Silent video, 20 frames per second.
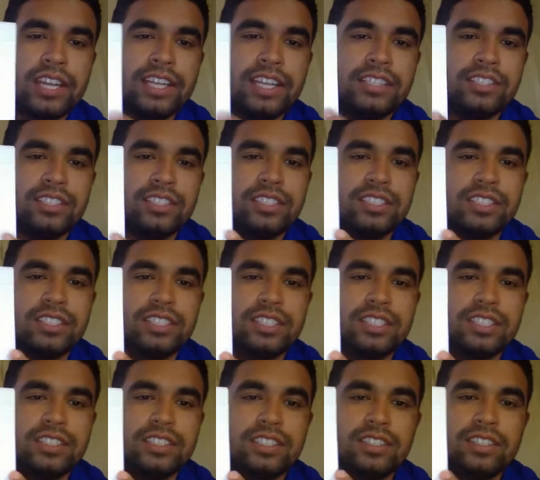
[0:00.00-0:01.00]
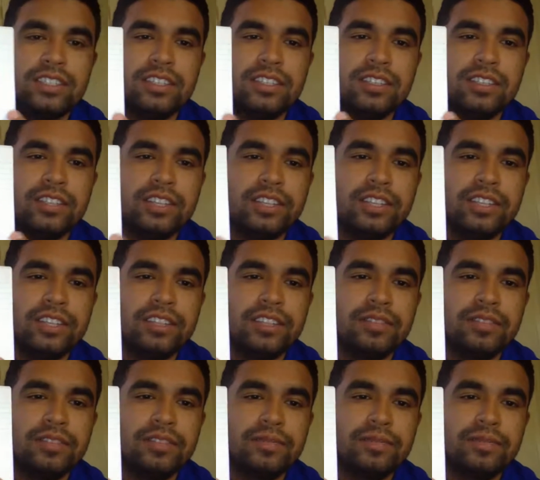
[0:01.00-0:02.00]
as you can see
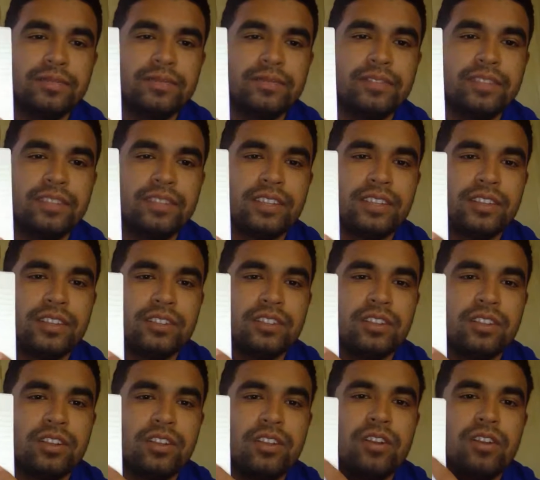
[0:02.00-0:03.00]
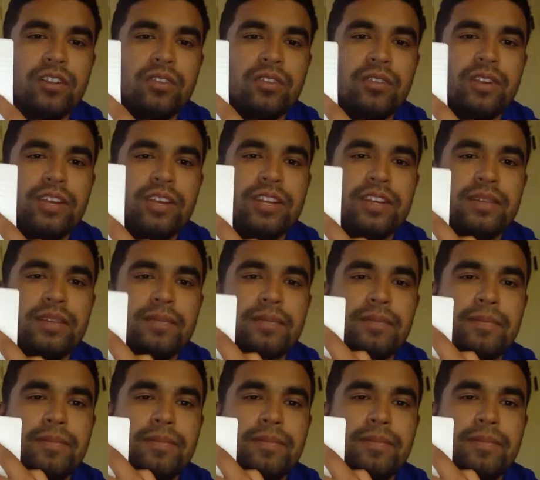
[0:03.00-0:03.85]
here, goes all the way up